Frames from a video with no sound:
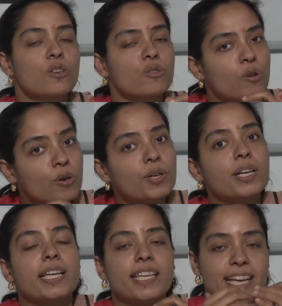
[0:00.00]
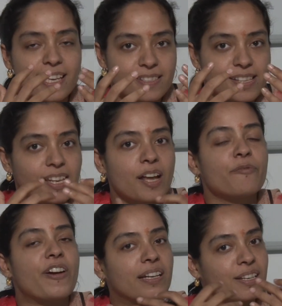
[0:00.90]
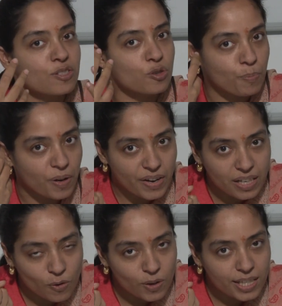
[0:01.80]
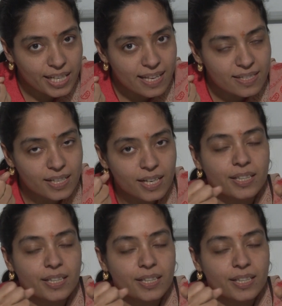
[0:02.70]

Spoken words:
So yes, there are factors to prevent colon cancer.